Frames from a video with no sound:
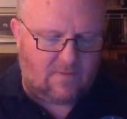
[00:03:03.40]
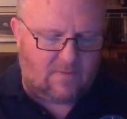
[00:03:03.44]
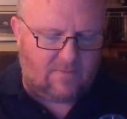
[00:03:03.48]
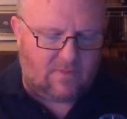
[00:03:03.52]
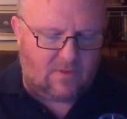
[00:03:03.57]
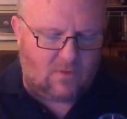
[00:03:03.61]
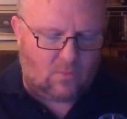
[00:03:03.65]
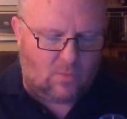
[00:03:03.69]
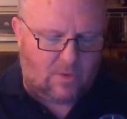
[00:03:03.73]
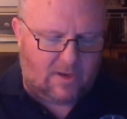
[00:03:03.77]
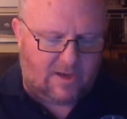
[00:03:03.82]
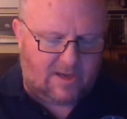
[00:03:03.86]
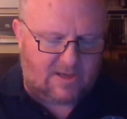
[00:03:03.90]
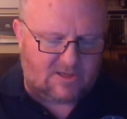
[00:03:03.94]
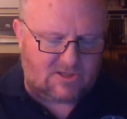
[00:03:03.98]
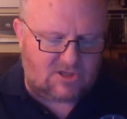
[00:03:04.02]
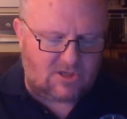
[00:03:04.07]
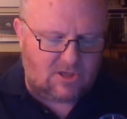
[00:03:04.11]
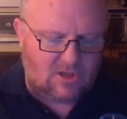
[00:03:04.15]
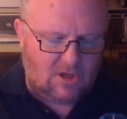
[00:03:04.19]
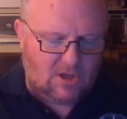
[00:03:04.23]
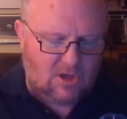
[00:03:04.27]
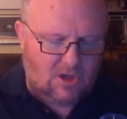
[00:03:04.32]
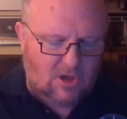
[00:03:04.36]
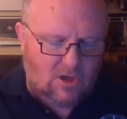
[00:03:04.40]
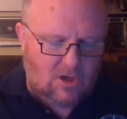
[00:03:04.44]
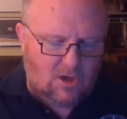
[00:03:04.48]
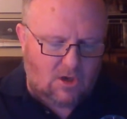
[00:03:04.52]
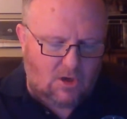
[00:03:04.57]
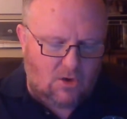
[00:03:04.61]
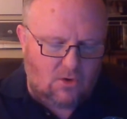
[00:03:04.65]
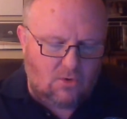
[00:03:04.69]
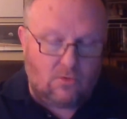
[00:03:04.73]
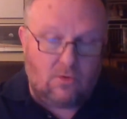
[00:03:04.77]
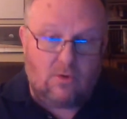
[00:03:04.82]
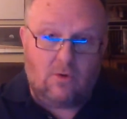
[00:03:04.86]
of the West
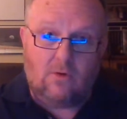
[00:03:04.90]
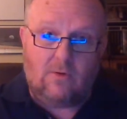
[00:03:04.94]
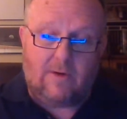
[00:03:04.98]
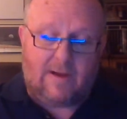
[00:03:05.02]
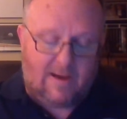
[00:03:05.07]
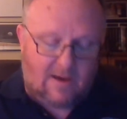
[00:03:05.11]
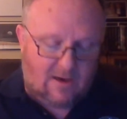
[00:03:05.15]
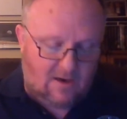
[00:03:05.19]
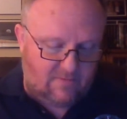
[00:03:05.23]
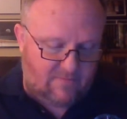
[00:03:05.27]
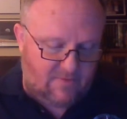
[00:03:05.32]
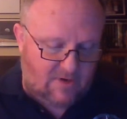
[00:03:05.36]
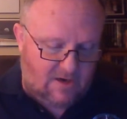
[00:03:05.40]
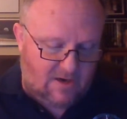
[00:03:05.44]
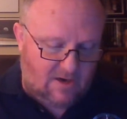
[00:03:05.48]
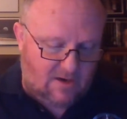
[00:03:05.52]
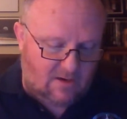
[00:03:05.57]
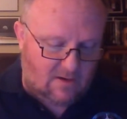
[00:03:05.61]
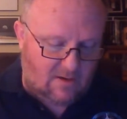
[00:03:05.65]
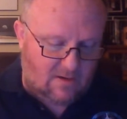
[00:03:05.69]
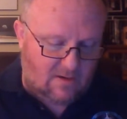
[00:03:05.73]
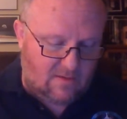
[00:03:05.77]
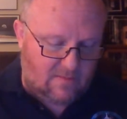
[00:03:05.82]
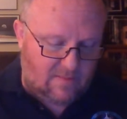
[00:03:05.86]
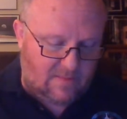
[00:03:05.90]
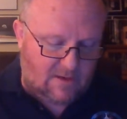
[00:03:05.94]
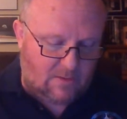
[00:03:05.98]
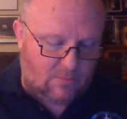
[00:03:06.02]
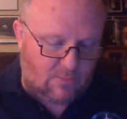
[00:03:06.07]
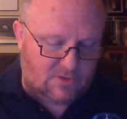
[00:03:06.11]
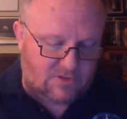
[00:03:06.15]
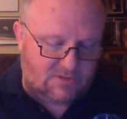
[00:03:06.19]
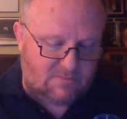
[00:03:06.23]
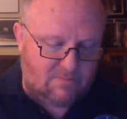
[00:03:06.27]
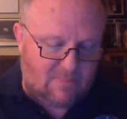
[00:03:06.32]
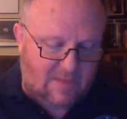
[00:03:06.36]
grew out of an era that
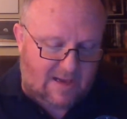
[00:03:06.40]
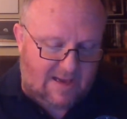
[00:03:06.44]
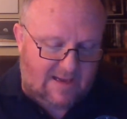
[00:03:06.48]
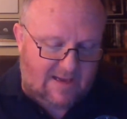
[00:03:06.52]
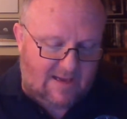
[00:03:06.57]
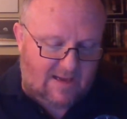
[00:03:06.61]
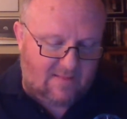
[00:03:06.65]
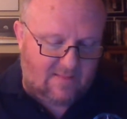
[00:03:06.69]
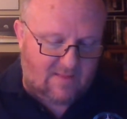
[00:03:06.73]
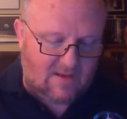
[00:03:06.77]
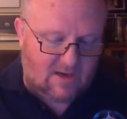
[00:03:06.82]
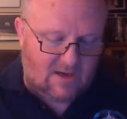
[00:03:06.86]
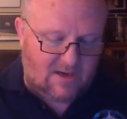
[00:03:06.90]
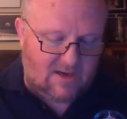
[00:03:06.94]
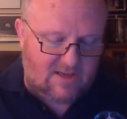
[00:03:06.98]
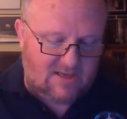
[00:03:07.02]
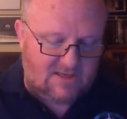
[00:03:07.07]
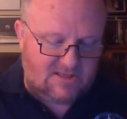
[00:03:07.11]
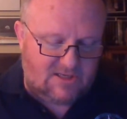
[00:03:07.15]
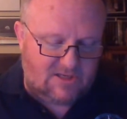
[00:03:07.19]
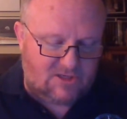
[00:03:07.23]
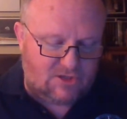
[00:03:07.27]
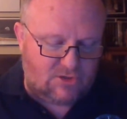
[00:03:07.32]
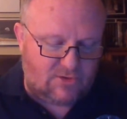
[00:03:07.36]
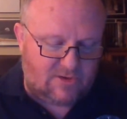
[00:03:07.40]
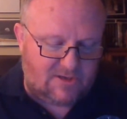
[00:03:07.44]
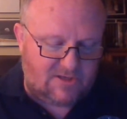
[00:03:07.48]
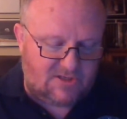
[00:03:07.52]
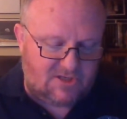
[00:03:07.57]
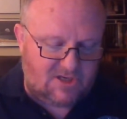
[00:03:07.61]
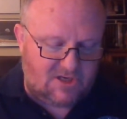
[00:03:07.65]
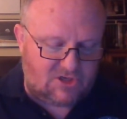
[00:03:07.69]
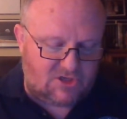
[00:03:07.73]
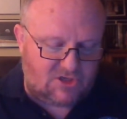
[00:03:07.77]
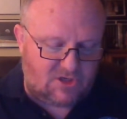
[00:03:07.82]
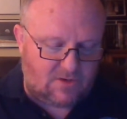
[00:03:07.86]
was making the uneasy
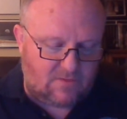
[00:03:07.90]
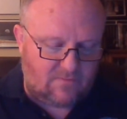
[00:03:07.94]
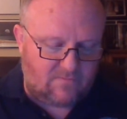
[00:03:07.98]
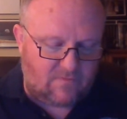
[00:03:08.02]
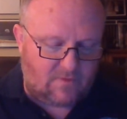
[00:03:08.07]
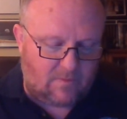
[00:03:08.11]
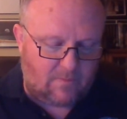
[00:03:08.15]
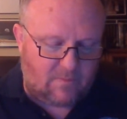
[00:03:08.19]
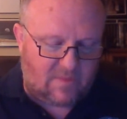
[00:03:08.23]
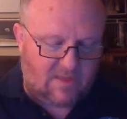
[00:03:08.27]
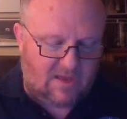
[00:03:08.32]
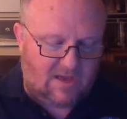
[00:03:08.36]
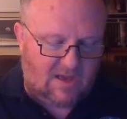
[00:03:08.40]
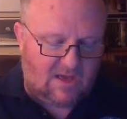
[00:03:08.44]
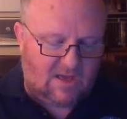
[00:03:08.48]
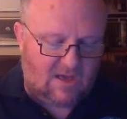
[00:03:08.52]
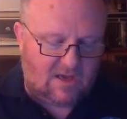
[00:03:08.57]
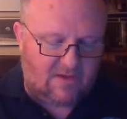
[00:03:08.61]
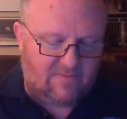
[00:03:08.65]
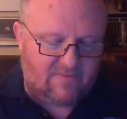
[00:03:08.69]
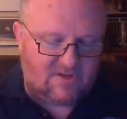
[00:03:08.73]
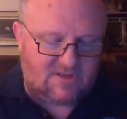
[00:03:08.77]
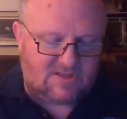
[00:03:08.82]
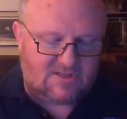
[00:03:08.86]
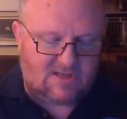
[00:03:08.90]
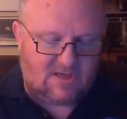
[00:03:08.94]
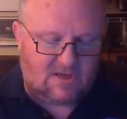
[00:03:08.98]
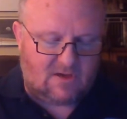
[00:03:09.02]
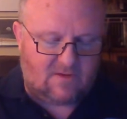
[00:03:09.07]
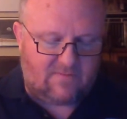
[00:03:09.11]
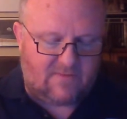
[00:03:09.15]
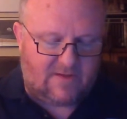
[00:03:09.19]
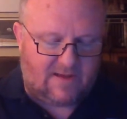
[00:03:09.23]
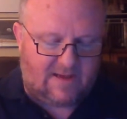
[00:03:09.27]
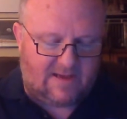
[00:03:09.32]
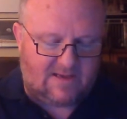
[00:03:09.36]
transition from thinking of
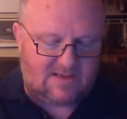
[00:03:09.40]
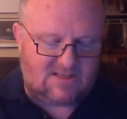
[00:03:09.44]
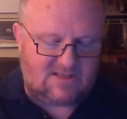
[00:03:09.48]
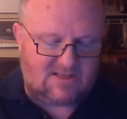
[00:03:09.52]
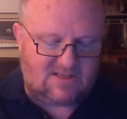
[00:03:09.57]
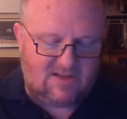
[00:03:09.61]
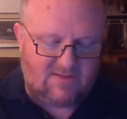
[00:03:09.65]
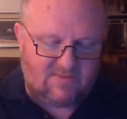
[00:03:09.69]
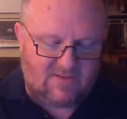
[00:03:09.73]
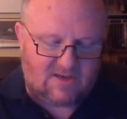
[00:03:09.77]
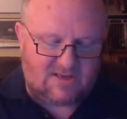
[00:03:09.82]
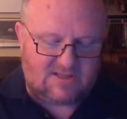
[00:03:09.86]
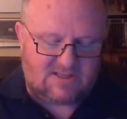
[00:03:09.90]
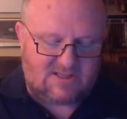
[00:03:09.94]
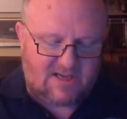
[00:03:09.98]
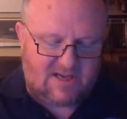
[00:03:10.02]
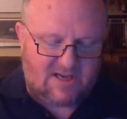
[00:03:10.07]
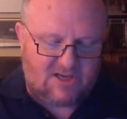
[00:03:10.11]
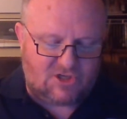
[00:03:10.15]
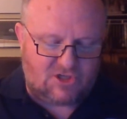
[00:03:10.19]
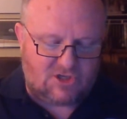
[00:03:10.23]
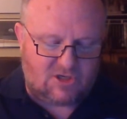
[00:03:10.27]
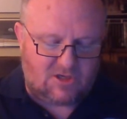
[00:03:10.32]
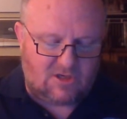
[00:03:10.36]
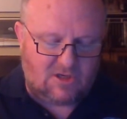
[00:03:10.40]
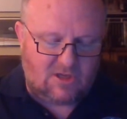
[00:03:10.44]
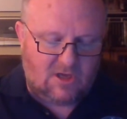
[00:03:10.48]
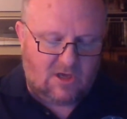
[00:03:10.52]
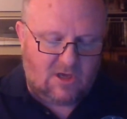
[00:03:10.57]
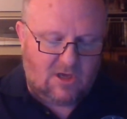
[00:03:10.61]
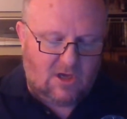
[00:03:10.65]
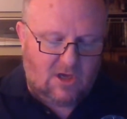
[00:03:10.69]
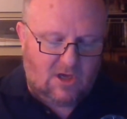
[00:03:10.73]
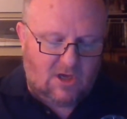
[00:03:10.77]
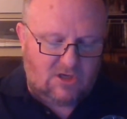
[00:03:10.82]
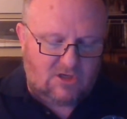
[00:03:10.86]
itself as civilization
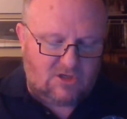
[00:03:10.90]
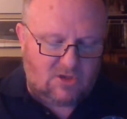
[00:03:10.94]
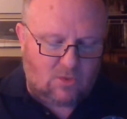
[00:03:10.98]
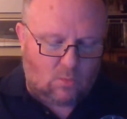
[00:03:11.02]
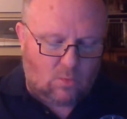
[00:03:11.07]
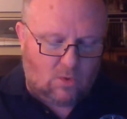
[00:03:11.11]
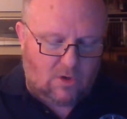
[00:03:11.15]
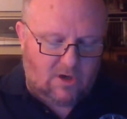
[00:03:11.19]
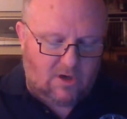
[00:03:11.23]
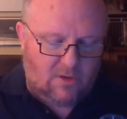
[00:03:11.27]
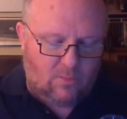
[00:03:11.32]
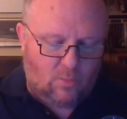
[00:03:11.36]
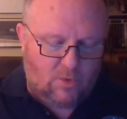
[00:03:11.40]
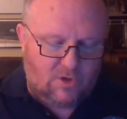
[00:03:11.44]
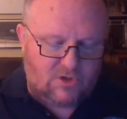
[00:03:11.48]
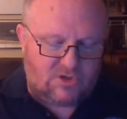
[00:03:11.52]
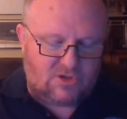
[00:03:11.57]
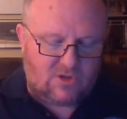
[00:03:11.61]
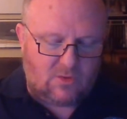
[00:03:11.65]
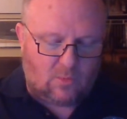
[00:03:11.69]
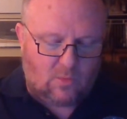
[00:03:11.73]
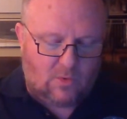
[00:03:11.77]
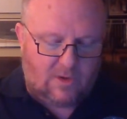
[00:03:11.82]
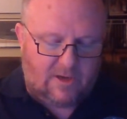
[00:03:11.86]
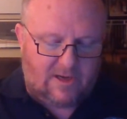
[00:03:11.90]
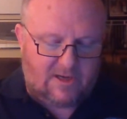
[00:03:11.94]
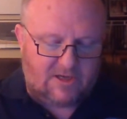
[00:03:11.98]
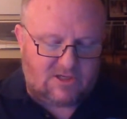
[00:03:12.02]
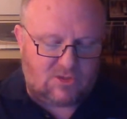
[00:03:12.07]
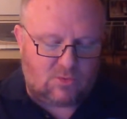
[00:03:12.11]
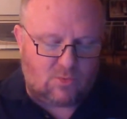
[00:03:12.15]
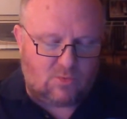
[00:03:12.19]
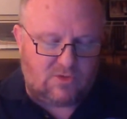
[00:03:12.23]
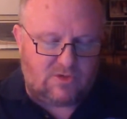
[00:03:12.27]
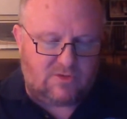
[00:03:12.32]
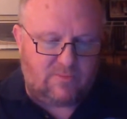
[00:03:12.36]
to one in which the
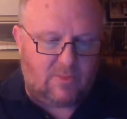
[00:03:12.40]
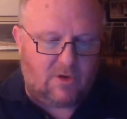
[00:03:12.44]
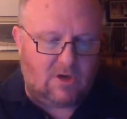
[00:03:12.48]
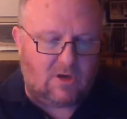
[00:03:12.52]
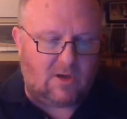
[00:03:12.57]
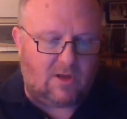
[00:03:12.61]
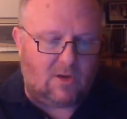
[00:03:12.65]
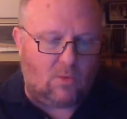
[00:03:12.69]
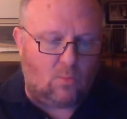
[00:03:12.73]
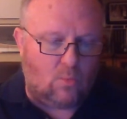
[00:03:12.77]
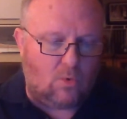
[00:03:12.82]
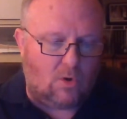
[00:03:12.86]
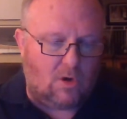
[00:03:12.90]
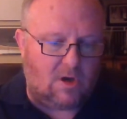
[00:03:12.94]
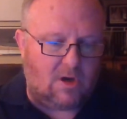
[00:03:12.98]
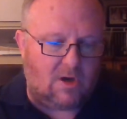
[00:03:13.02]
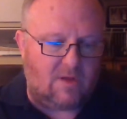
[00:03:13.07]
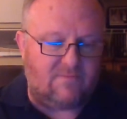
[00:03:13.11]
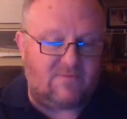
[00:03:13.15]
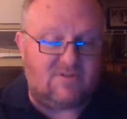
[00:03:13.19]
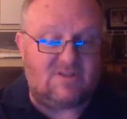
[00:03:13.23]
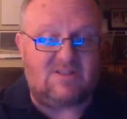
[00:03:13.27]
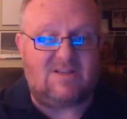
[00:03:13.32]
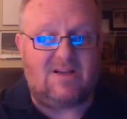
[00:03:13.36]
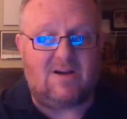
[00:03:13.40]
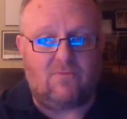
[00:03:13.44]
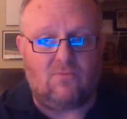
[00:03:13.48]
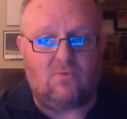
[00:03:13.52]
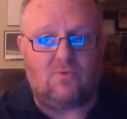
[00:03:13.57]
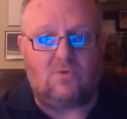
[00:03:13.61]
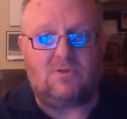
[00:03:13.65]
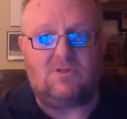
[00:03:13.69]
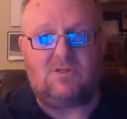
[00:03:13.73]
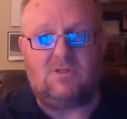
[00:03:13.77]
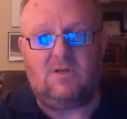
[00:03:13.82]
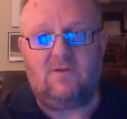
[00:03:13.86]
West was merely one of
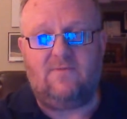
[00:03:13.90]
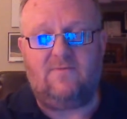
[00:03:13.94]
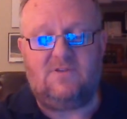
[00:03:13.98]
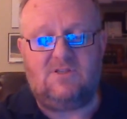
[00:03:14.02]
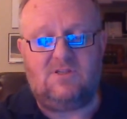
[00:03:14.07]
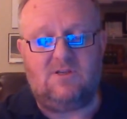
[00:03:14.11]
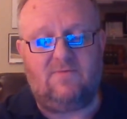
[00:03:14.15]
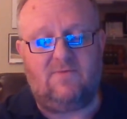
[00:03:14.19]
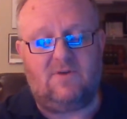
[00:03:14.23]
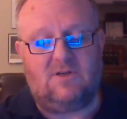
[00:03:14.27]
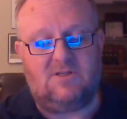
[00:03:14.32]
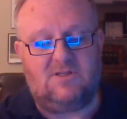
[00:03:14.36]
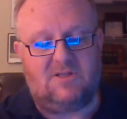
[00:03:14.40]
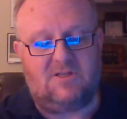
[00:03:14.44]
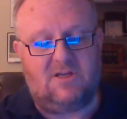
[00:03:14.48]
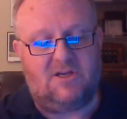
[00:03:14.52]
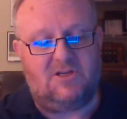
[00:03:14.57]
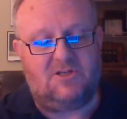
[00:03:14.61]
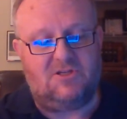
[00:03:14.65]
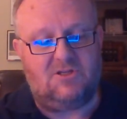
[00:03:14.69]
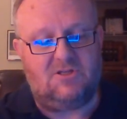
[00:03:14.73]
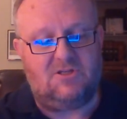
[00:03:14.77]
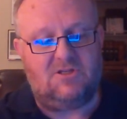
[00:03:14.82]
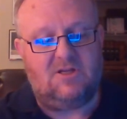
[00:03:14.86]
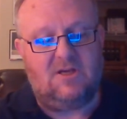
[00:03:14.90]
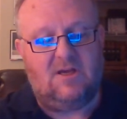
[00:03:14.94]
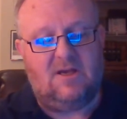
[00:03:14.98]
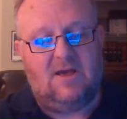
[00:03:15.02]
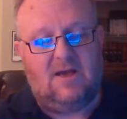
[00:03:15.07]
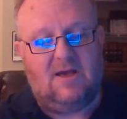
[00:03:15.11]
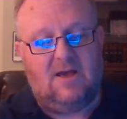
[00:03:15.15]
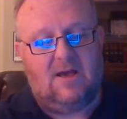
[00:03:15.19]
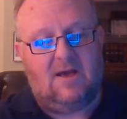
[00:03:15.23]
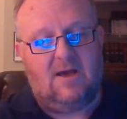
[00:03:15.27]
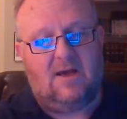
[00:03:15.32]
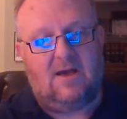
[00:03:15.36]
several civilizations.
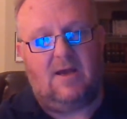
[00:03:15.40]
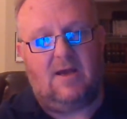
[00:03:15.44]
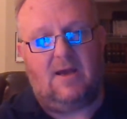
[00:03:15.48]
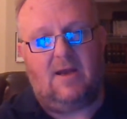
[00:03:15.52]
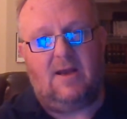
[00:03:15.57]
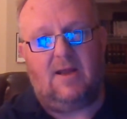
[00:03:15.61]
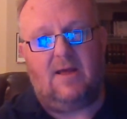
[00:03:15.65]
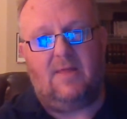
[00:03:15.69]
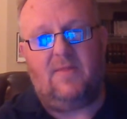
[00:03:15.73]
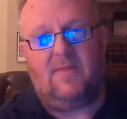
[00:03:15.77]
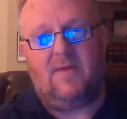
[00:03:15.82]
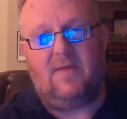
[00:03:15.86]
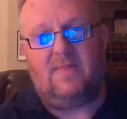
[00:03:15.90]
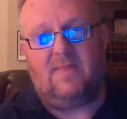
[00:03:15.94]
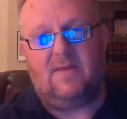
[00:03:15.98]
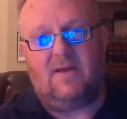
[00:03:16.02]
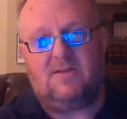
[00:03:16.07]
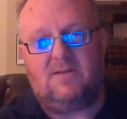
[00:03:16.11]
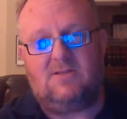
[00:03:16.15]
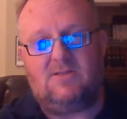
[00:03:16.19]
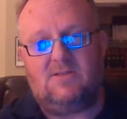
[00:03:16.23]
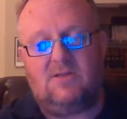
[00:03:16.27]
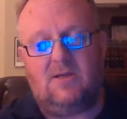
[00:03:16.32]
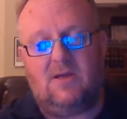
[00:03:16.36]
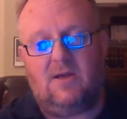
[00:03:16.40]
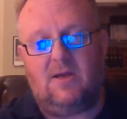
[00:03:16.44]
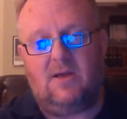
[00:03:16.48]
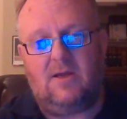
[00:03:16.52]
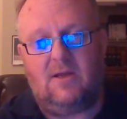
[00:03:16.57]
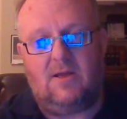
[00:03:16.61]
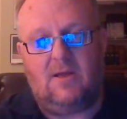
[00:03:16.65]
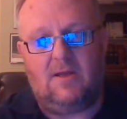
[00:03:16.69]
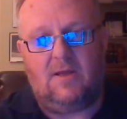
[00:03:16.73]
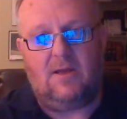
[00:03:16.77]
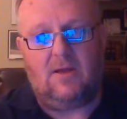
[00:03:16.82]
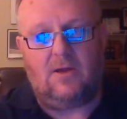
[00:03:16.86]
And I think that's
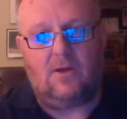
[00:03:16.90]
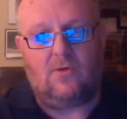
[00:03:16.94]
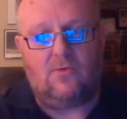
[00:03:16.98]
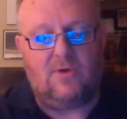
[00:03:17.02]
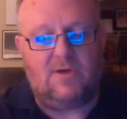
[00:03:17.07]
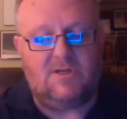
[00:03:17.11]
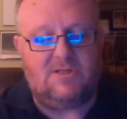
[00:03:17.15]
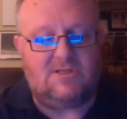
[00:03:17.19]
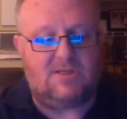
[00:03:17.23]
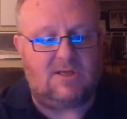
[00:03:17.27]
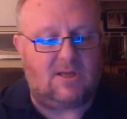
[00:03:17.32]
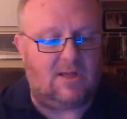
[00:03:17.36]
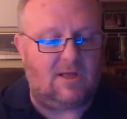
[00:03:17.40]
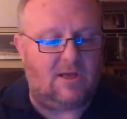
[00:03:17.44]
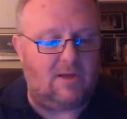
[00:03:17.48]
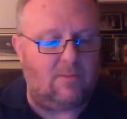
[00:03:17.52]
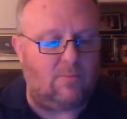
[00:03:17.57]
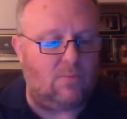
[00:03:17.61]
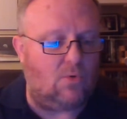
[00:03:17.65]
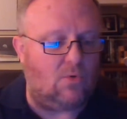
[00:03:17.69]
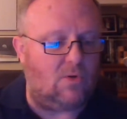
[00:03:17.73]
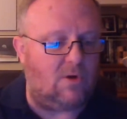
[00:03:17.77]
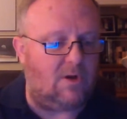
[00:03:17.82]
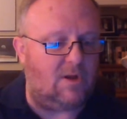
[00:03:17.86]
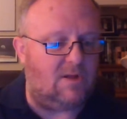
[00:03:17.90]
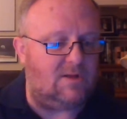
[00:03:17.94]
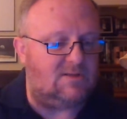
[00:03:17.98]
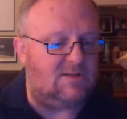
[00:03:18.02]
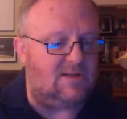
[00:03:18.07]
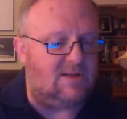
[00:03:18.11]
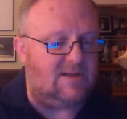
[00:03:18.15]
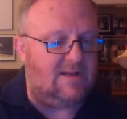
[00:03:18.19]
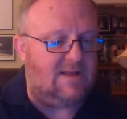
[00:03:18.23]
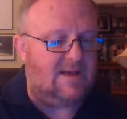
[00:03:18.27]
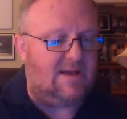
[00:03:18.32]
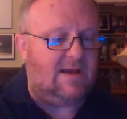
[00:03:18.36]
increasingly important
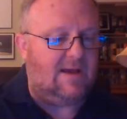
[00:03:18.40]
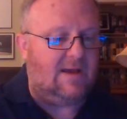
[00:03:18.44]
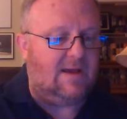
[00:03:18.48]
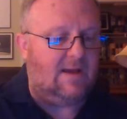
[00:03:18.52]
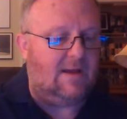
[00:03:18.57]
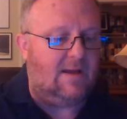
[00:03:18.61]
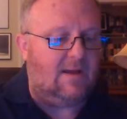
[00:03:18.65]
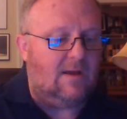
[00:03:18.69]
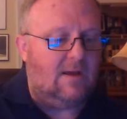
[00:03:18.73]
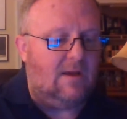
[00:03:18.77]
today